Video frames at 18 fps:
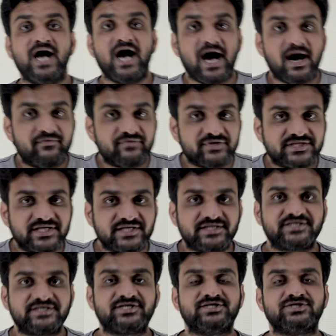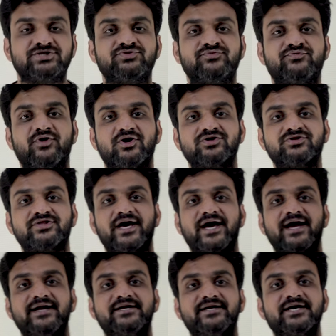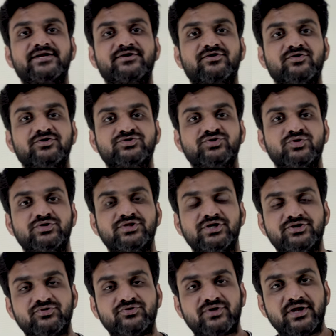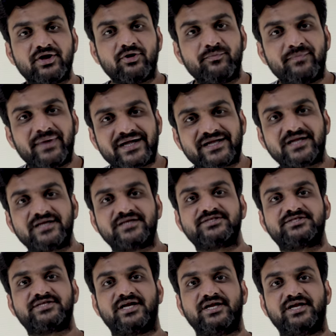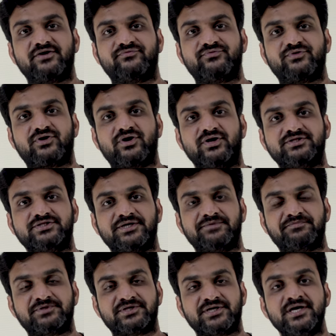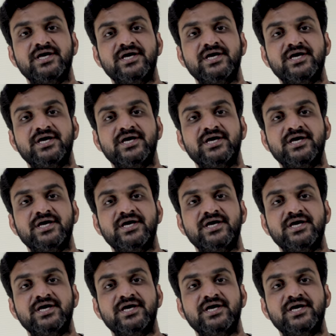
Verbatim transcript: Our suggestion is to follow the entire course so that you can have better understanding of the concepts.